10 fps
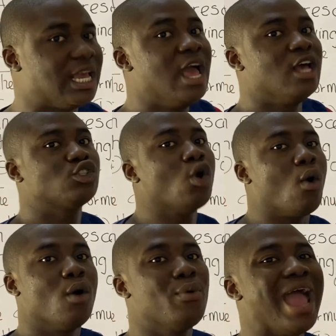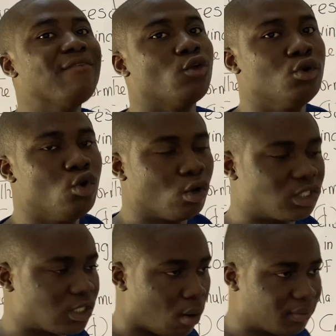So we have to note
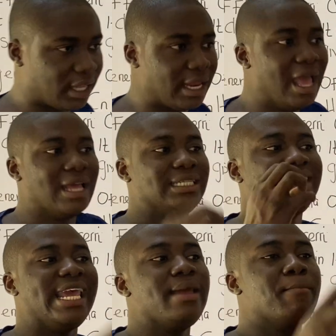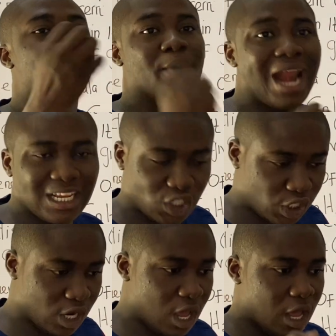something. The
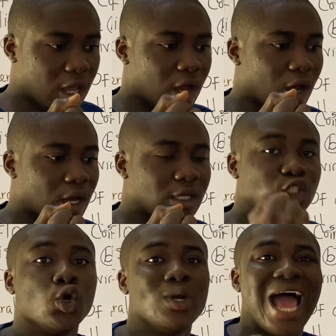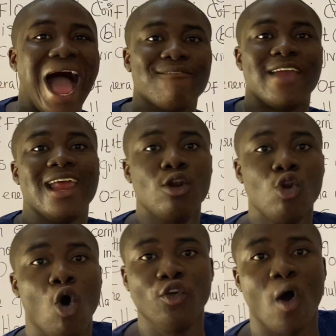branch should have a
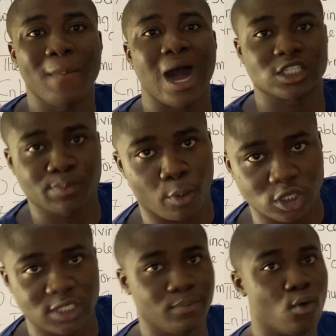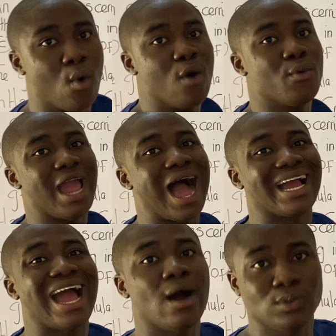low number as possible when we
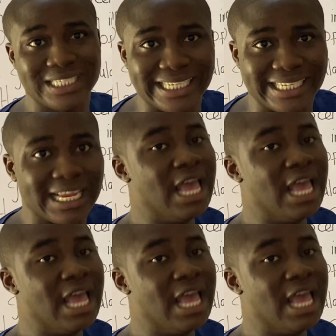are counting.